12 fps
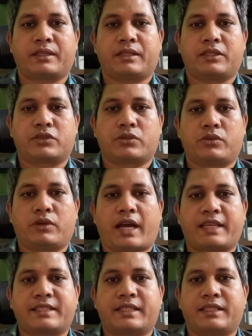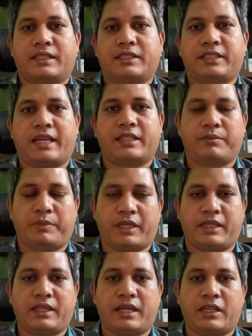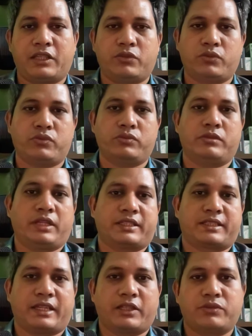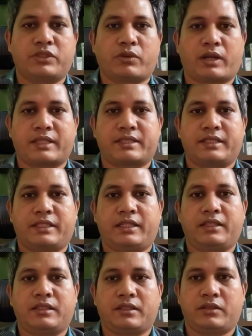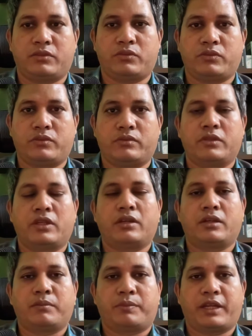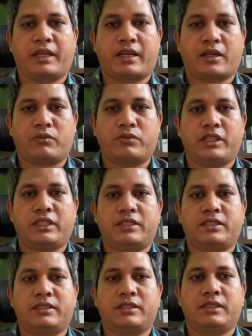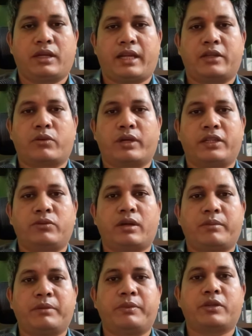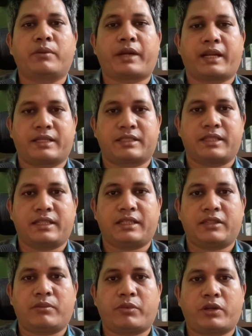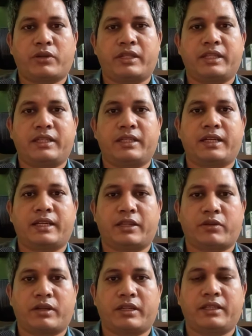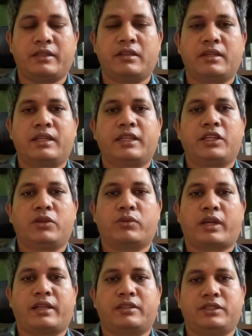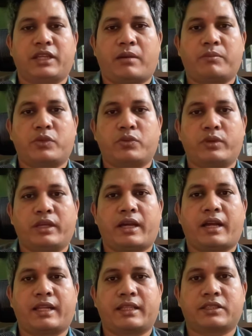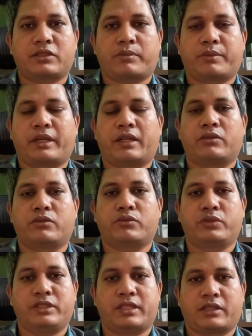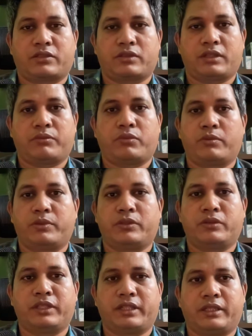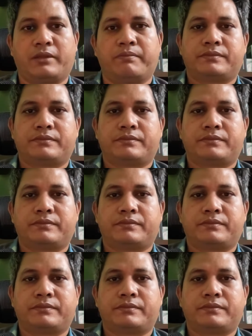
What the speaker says: So I suggest as a beginner, you start using Audacity, you play around it, and when you have a bit of understanding of audio editing and recording, you can jump to another software which actually fulfill your need.